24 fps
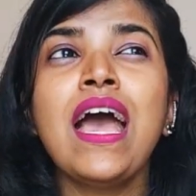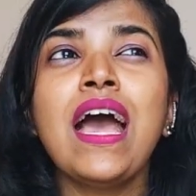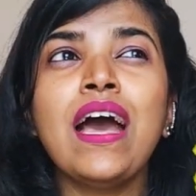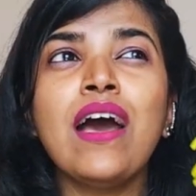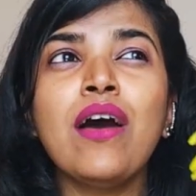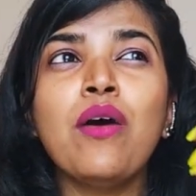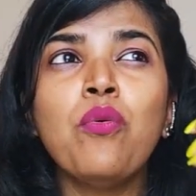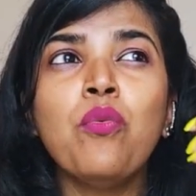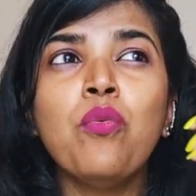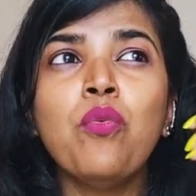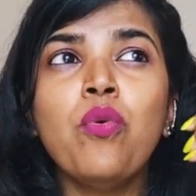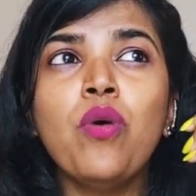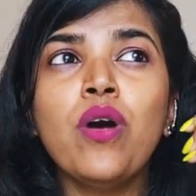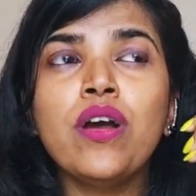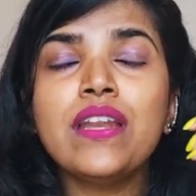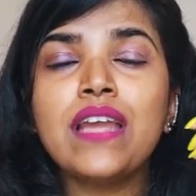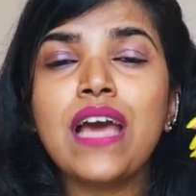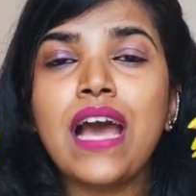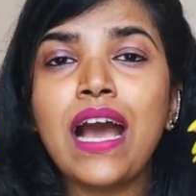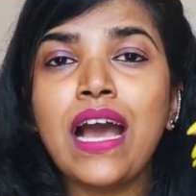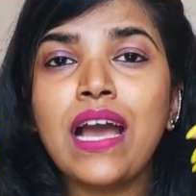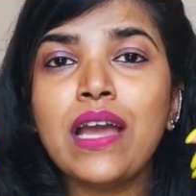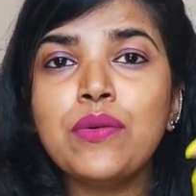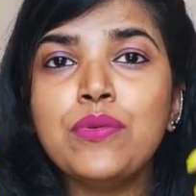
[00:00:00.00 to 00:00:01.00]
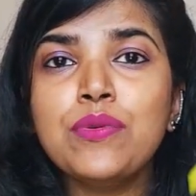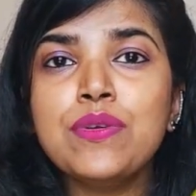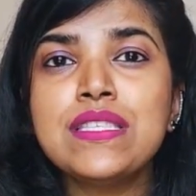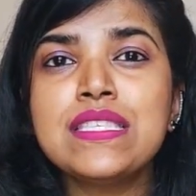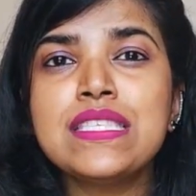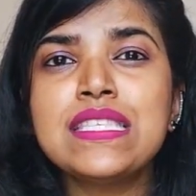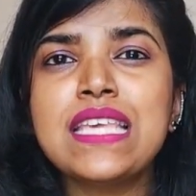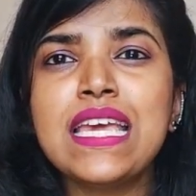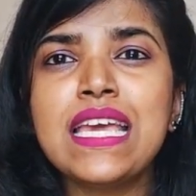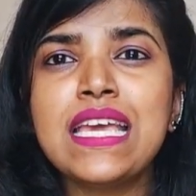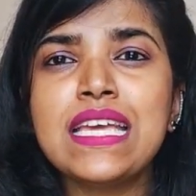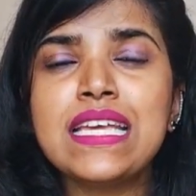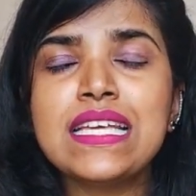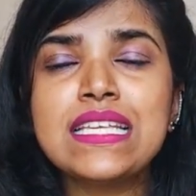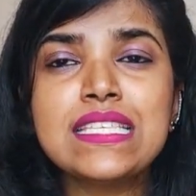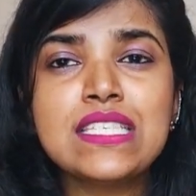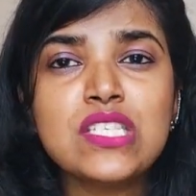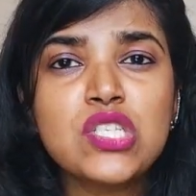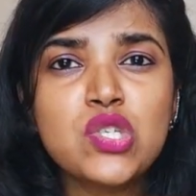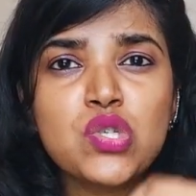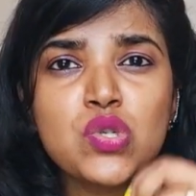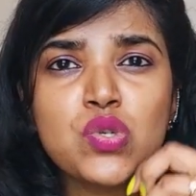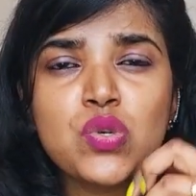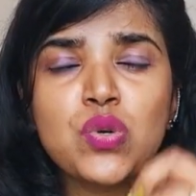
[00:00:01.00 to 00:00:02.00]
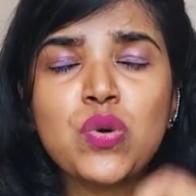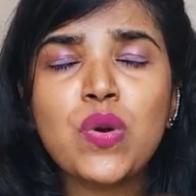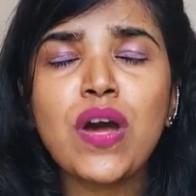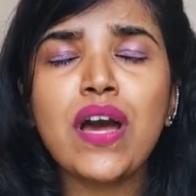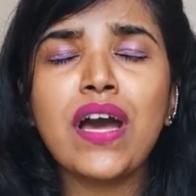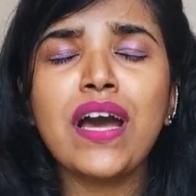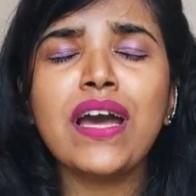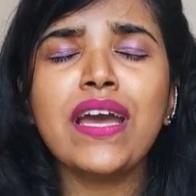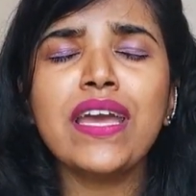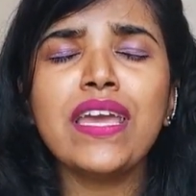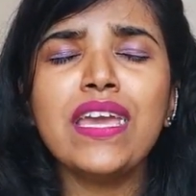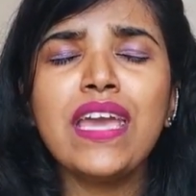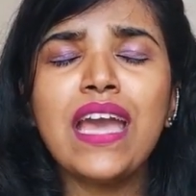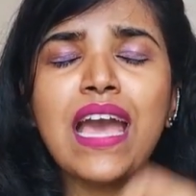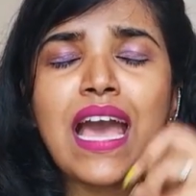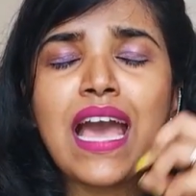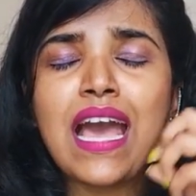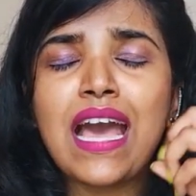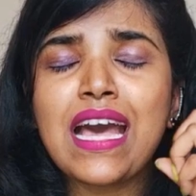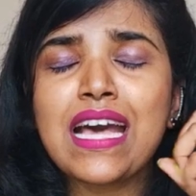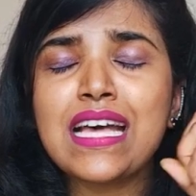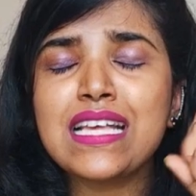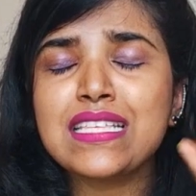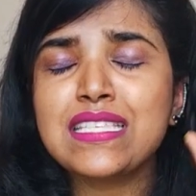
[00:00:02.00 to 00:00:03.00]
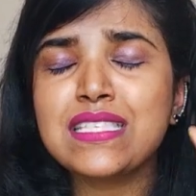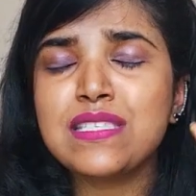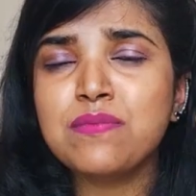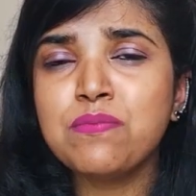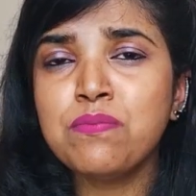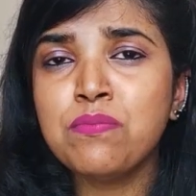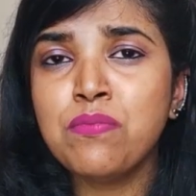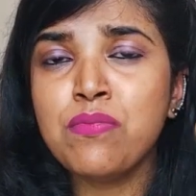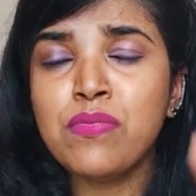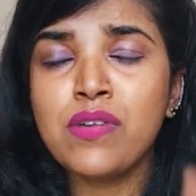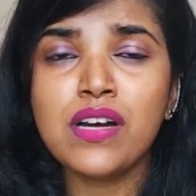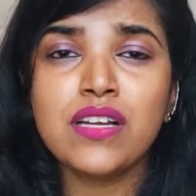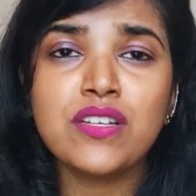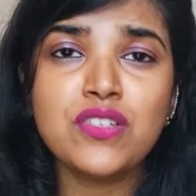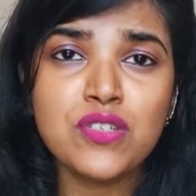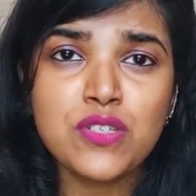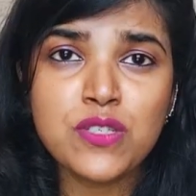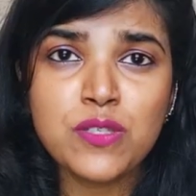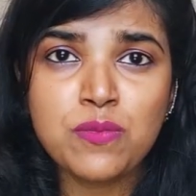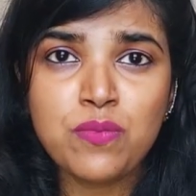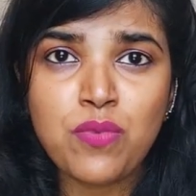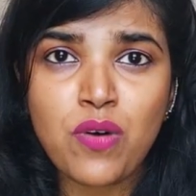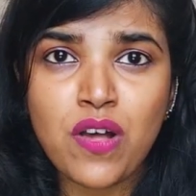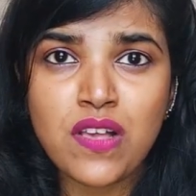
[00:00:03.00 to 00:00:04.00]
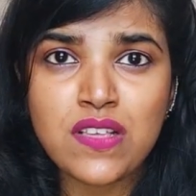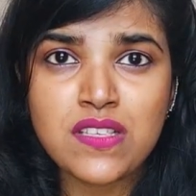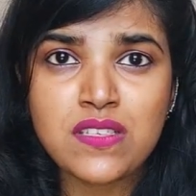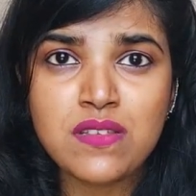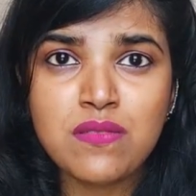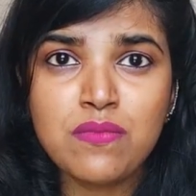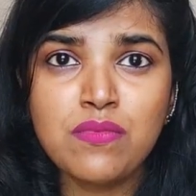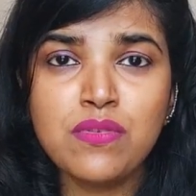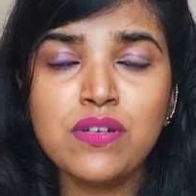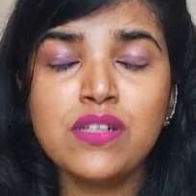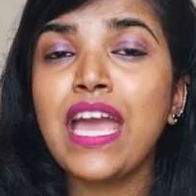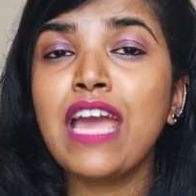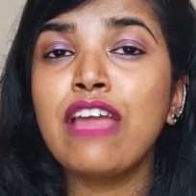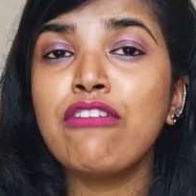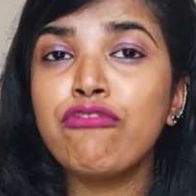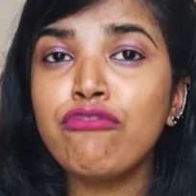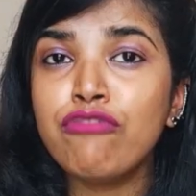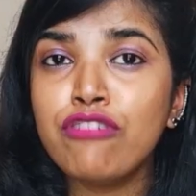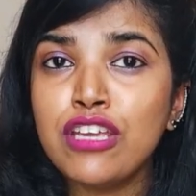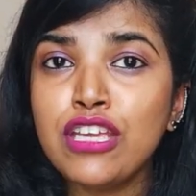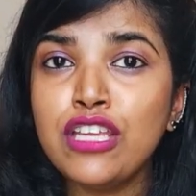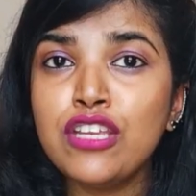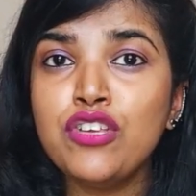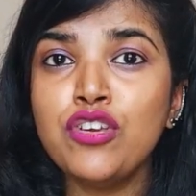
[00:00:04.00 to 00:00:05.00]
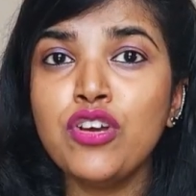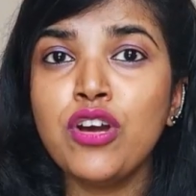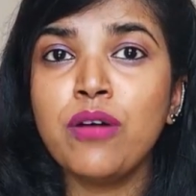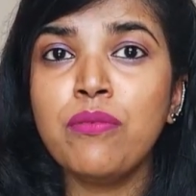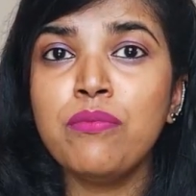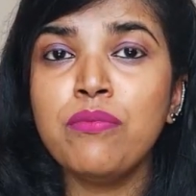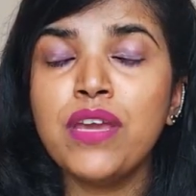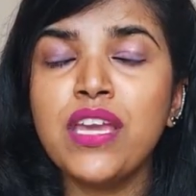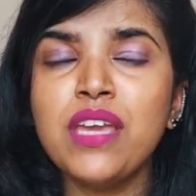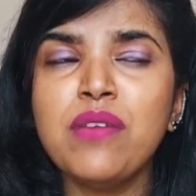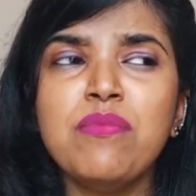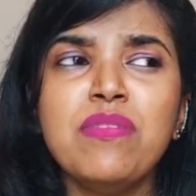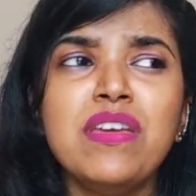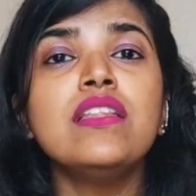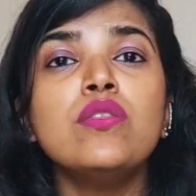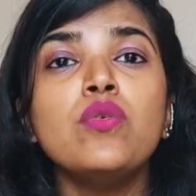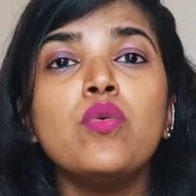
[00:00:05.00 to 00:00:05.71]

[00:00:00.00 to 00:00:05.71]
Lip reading: What I would say is try as much as possible and feed your baby.